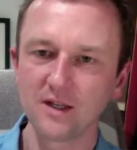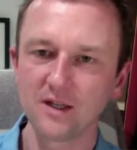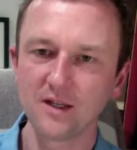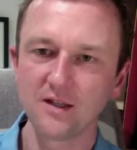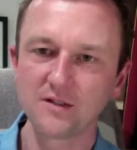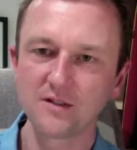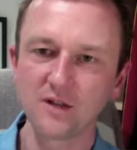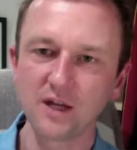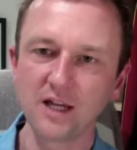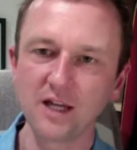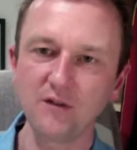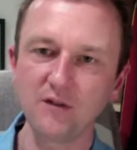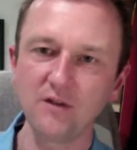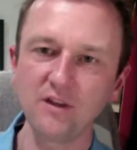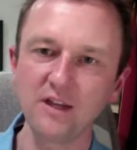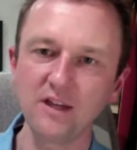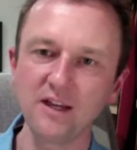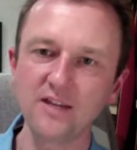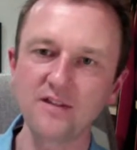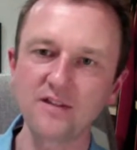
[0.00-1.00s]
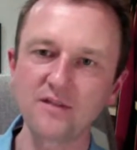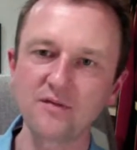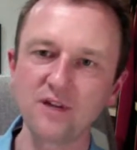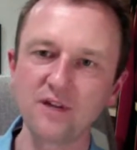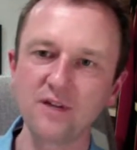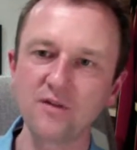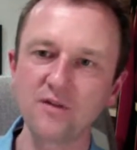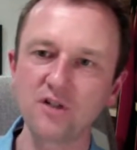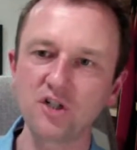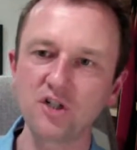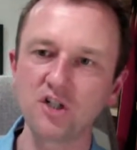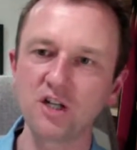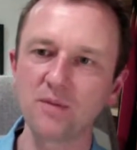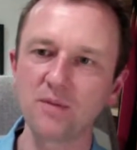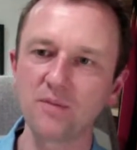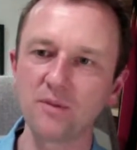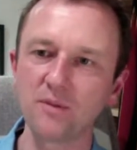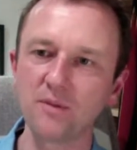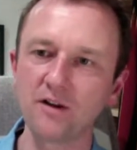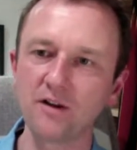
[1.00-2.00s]
So Henry VIII's favourite
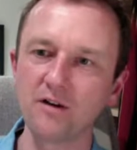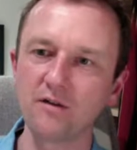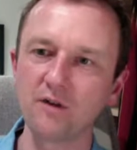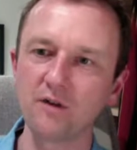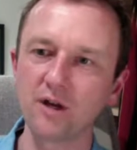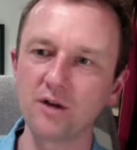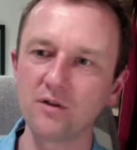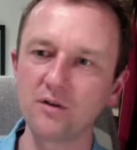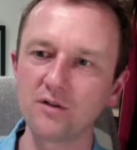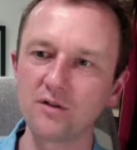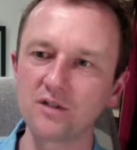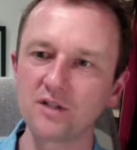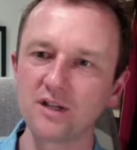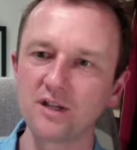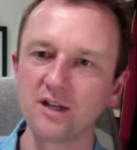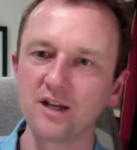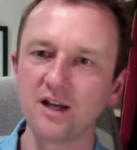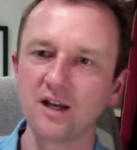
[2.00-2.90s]
ship, the Mary Rose,